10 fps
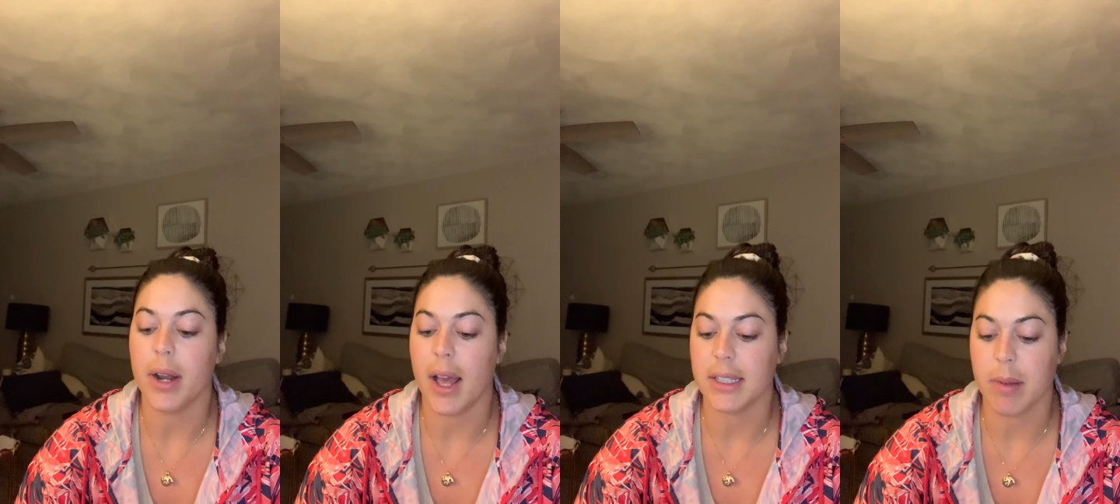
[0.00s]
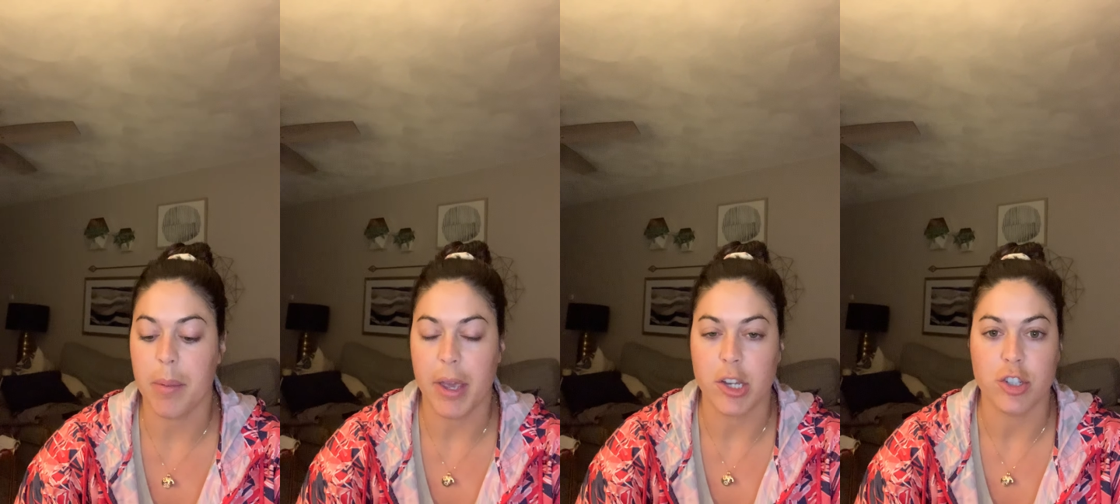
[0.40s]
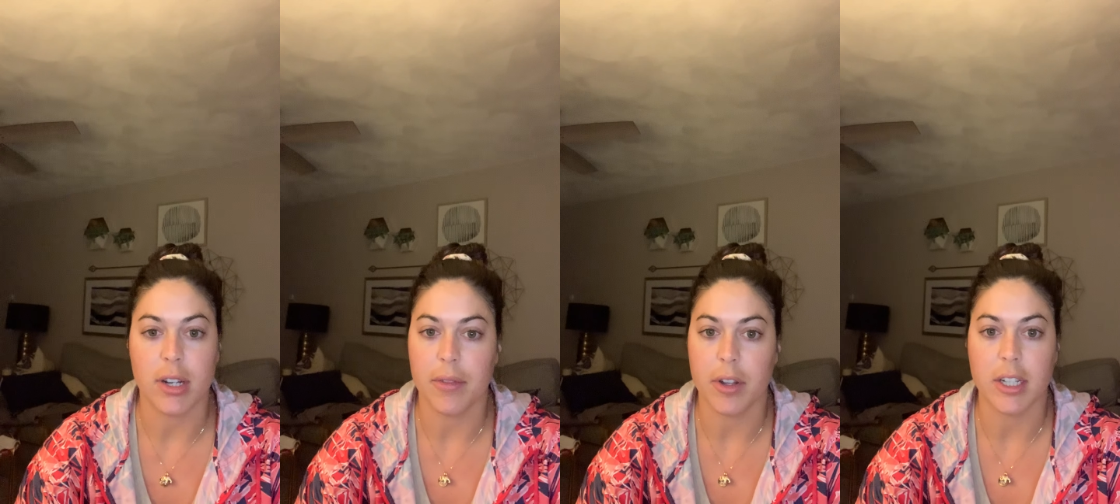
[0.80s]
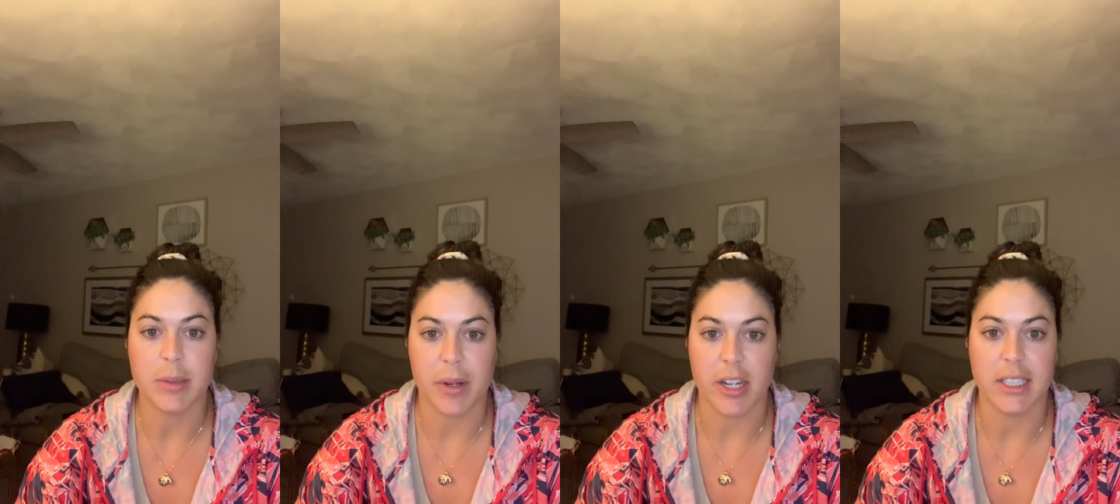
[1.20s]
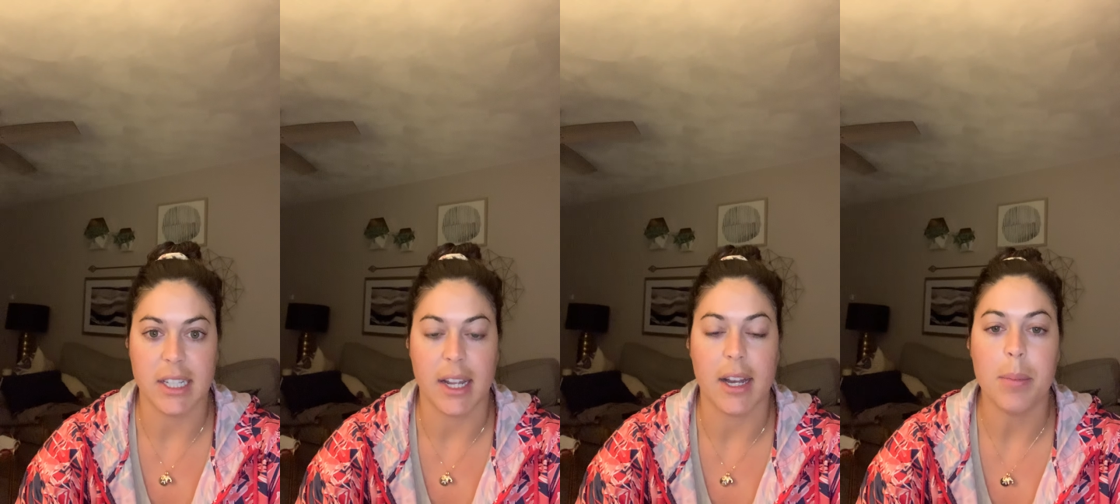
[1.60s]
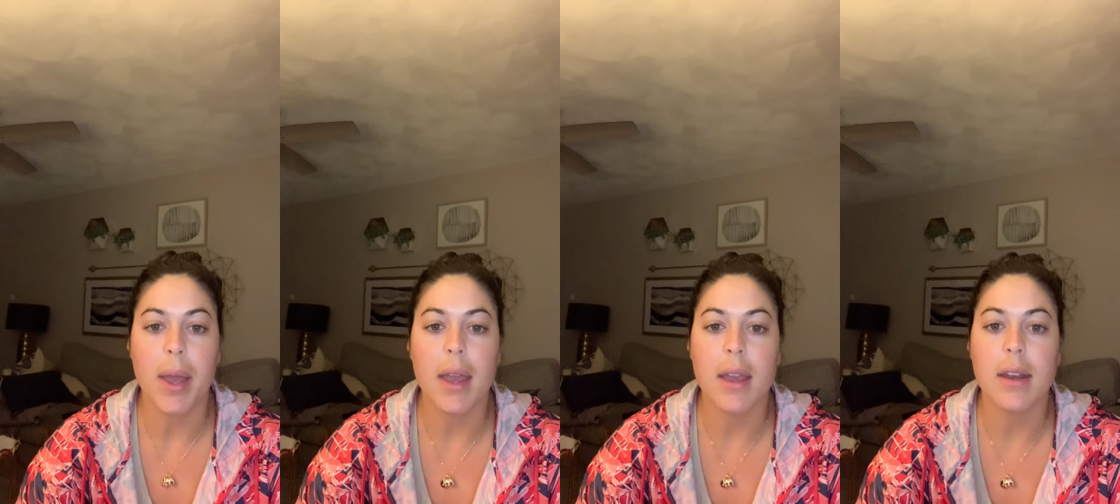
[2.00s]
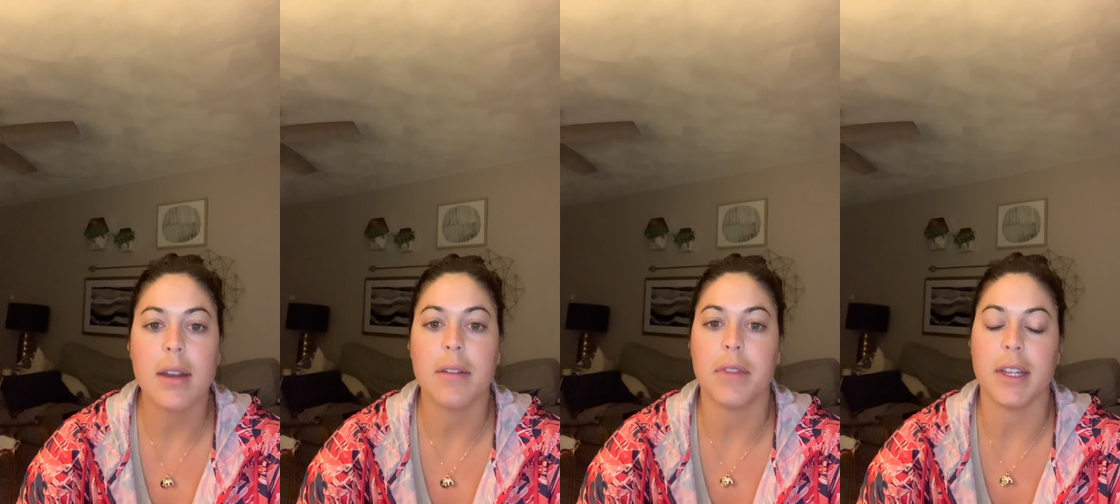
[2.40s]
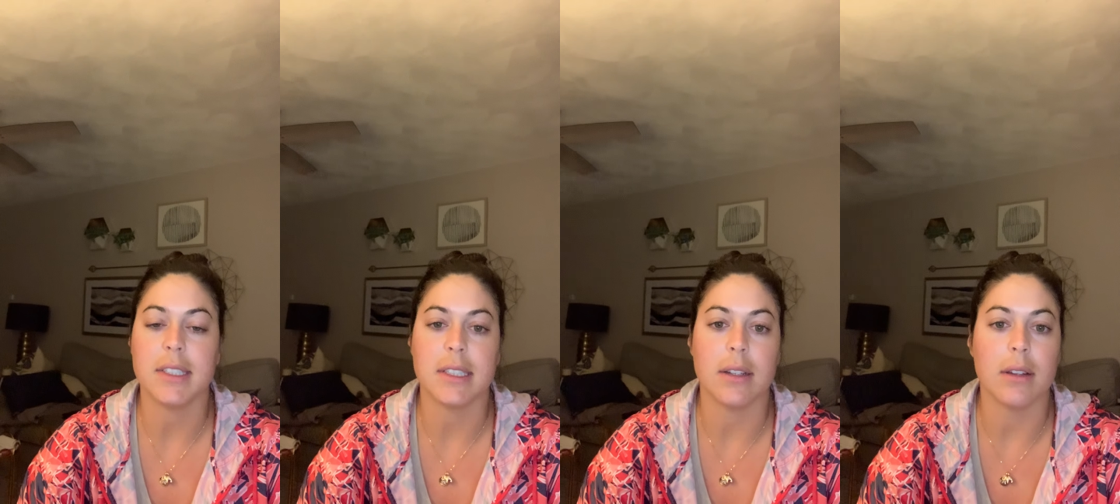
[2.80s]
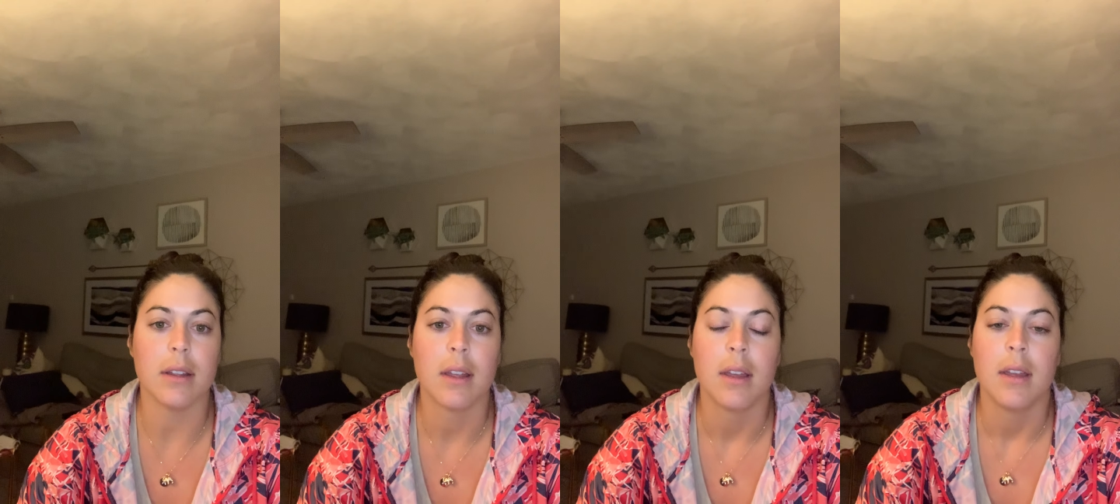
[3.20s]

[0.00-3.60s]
ask my patient if they're experiencing any pain, if they still